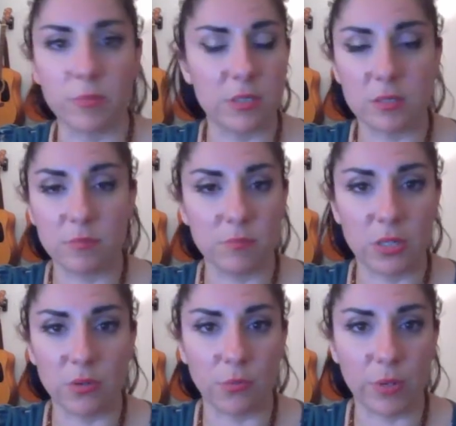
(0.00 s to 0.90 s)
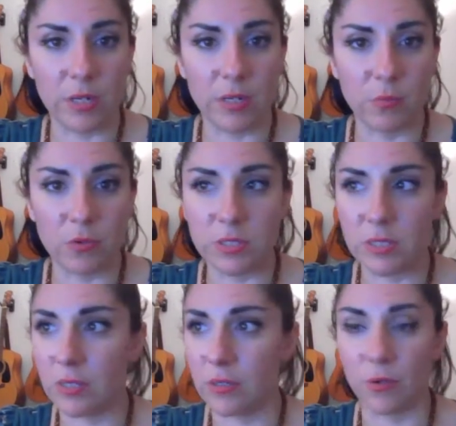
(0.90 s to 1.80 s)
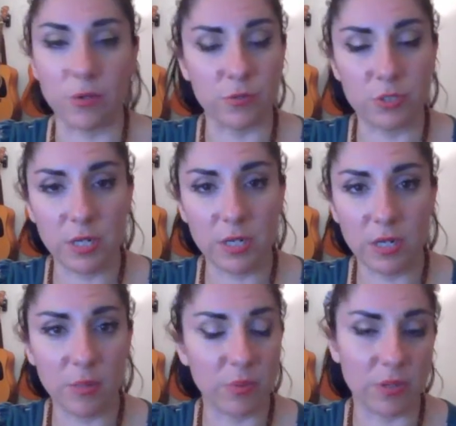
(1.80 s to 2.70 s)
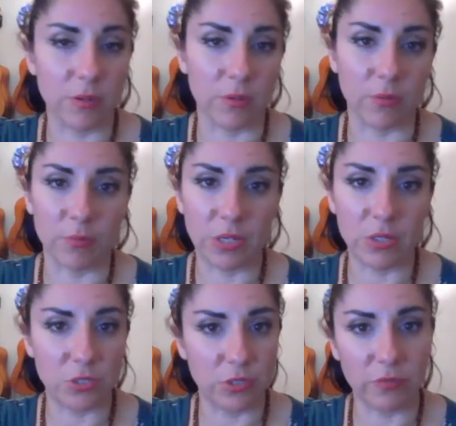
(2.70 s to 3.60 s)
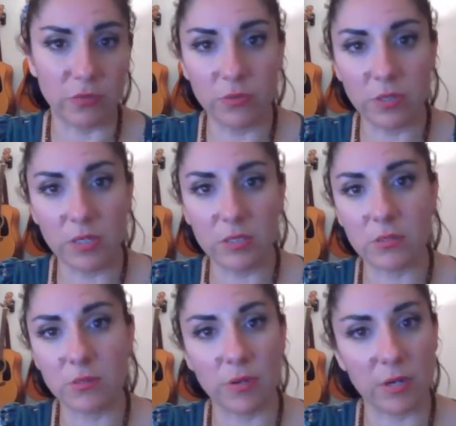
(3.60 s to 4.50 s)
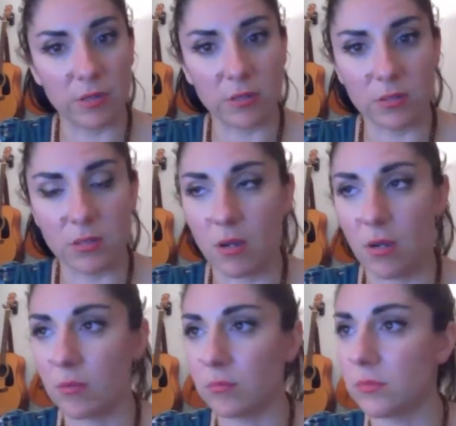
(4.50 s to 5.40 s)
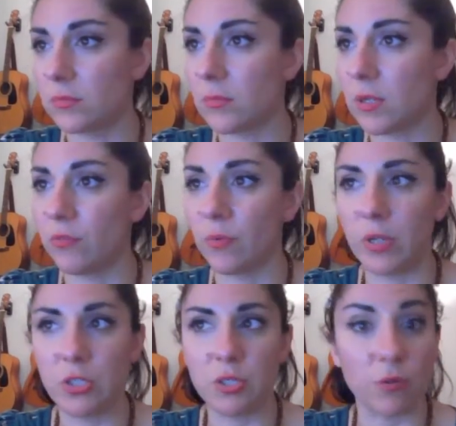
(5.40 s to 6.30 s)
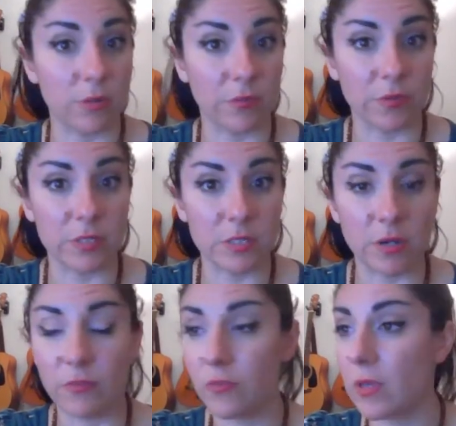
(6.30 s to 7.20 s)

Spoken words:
It's, weighted mostly in your understanding, but, making sure you have units, correct information, all that fun stuff.